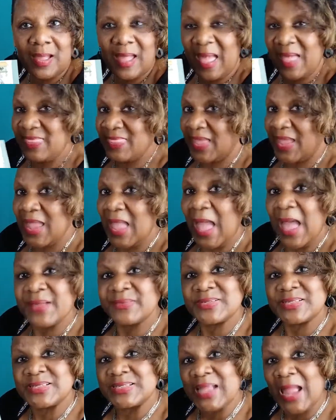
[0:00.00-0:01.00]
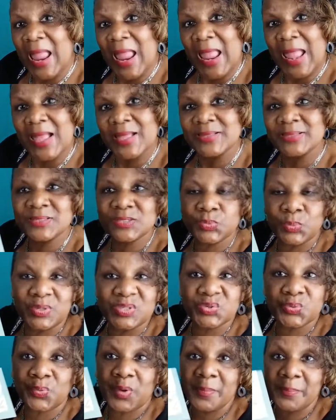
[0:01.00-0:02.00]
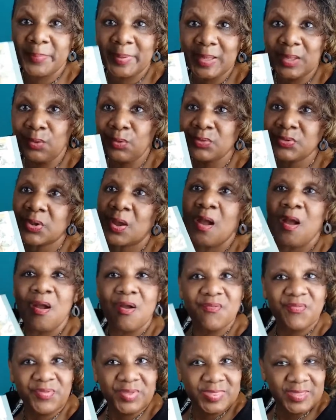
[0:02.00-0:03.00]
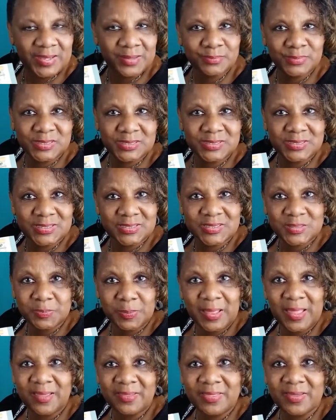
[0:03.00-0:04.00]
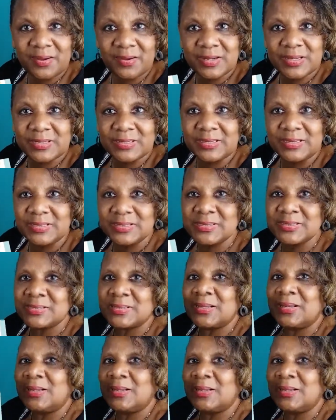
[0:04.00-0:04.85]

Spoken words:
and they have stands which were built for them to display their goods.